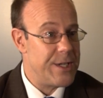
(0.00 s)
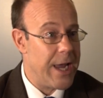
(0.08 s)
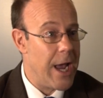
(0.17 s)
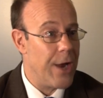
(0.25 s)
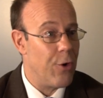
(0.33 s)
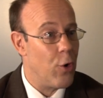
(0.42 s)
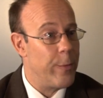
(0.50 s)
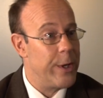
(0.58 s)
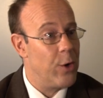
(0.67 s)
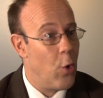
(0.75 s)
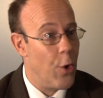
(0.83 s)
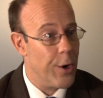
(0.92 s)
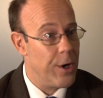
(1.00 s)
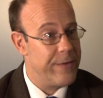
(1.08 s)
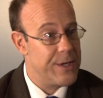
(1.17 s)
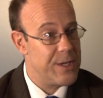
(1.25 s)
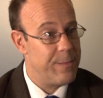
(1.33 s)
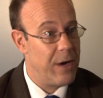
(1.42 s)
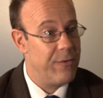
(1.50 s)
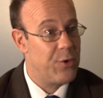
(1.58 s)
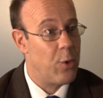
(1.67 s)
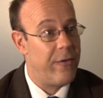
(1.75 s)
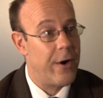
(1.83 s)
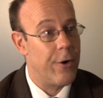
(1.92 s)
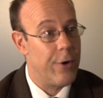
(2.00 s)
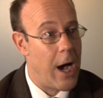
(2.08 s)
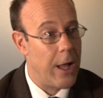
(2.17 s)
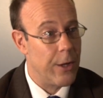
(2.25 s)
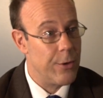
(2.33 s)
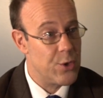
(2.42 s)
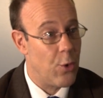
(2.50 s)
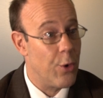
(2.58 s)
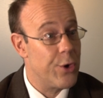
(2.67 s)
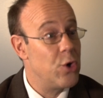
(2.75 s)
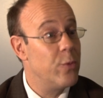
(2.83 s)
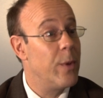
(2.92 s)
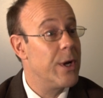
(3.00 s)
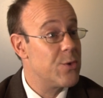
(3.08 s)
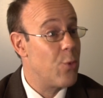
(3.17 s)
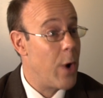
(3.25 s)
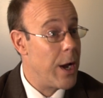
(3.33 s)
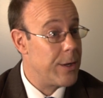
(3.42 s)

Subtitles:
again, are only awarded if it's above $1,200 or 2 months' rent.